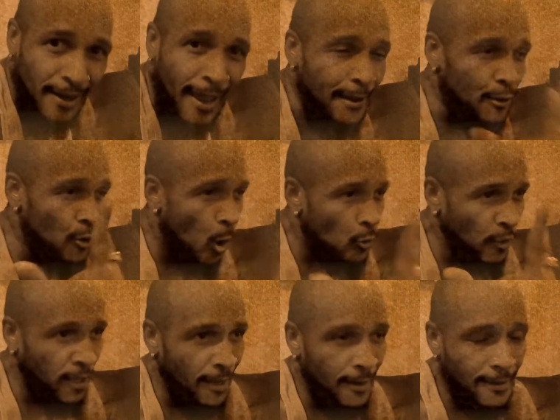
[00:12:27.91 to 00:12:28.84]
Like, no
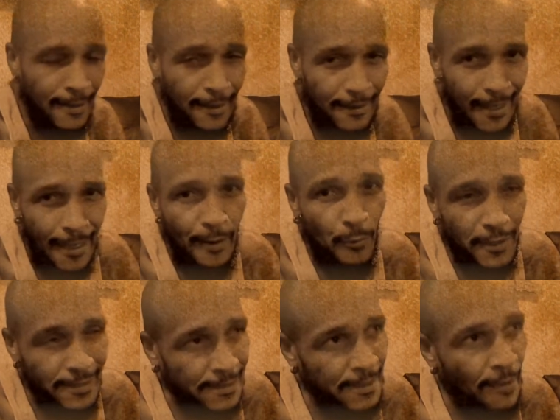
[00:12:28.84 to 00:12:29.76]
kid in the ghetto in the
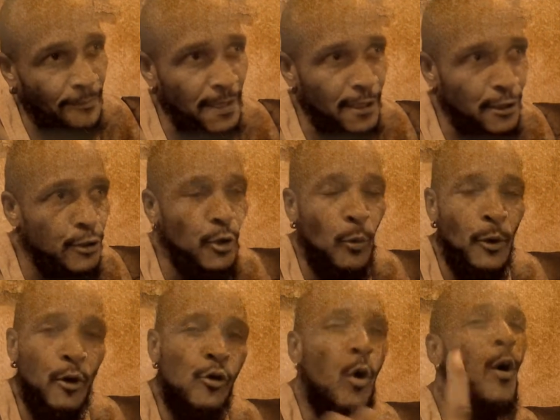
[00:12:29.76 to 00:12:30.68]
70s knew what a
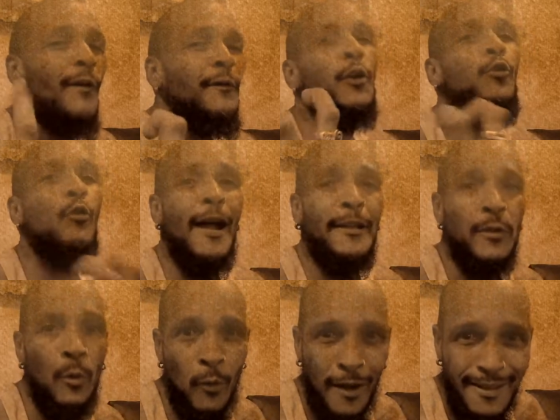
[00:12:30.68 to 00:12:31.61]
coffee grinder
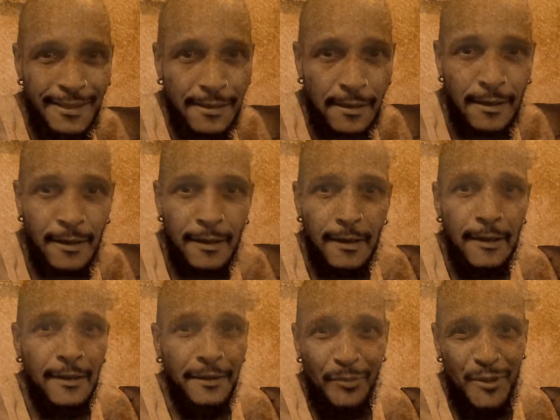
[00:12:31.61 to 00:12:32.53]
was.
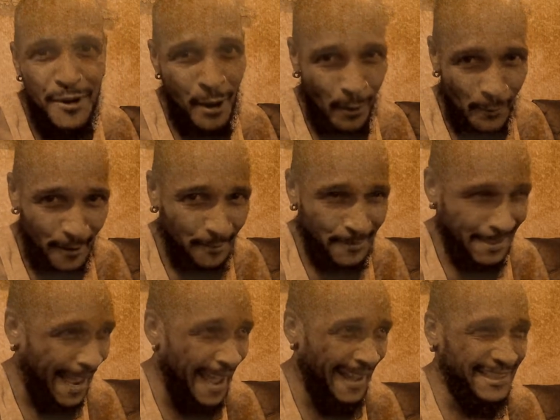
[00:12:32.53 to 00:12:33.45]
You know what I'm
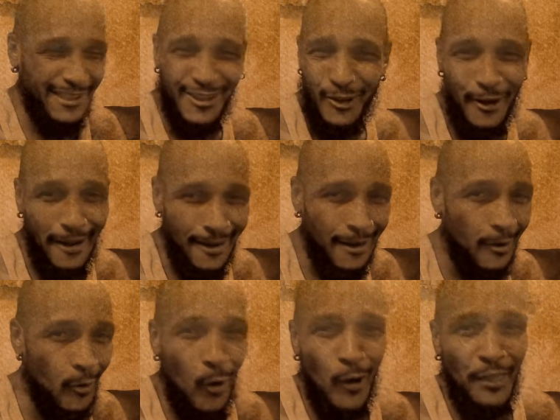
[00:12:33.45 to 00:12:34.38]
saying? So they didn't
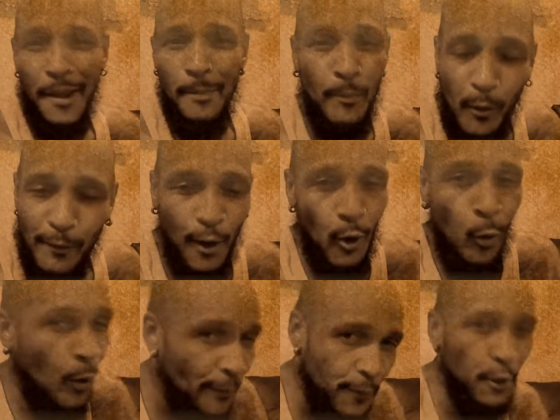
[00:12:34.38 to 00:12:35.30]
call their move a
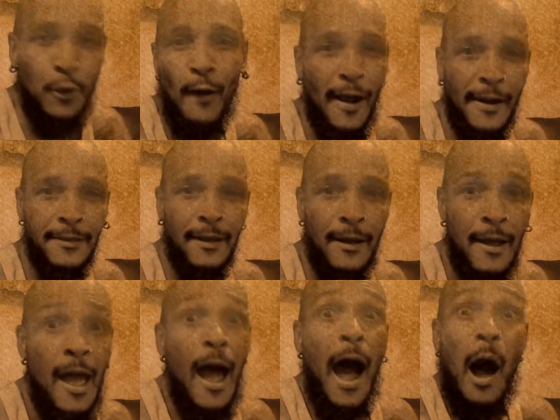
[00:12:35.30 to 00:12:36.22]
coffee grinder.
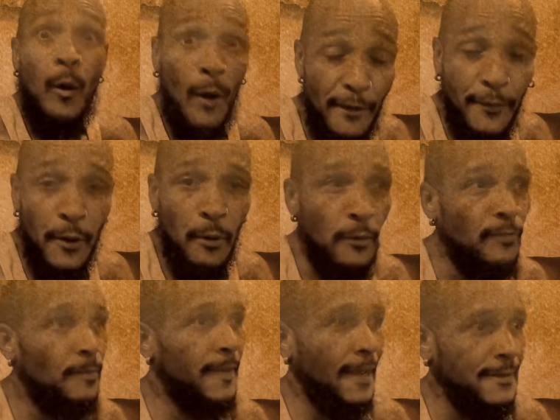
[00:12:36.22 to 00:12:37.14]
However,
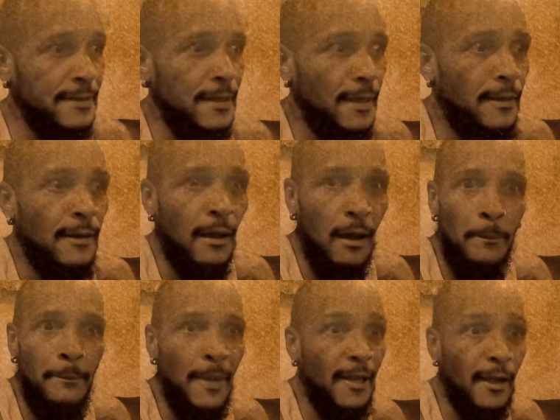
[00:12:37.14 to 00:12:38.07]
they seen a
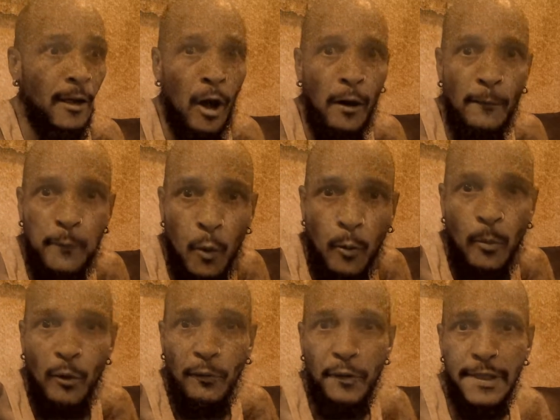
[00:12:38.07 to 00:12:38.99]
million kung fu
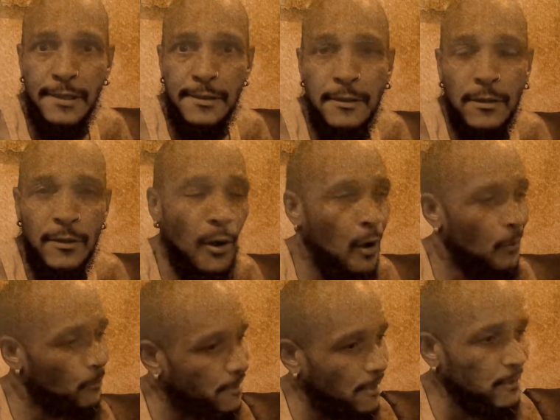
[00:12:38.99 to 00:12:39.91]
movies, you know, and
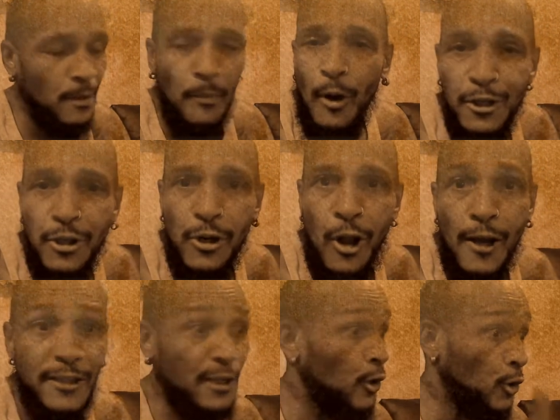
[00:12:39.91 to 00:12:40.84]
was into martial
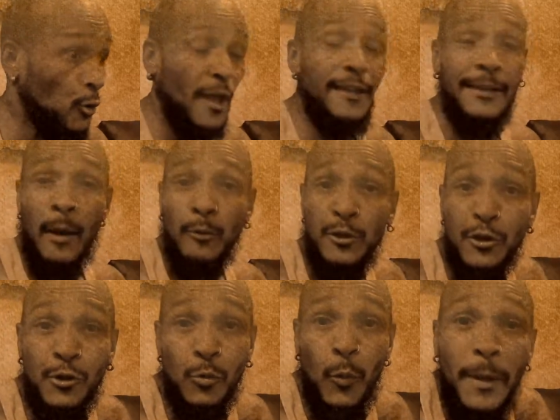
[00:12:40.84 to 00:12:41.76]
arts and knew that that was a
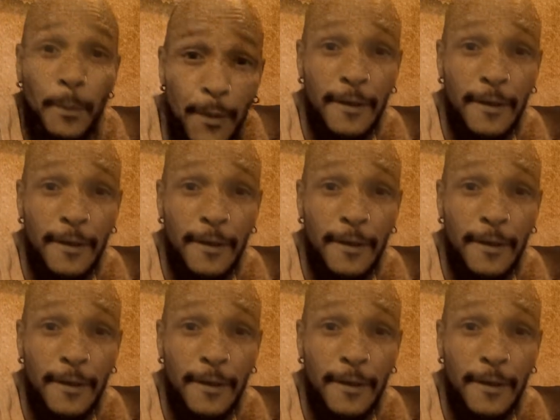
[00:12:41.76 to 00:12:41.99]
sweep.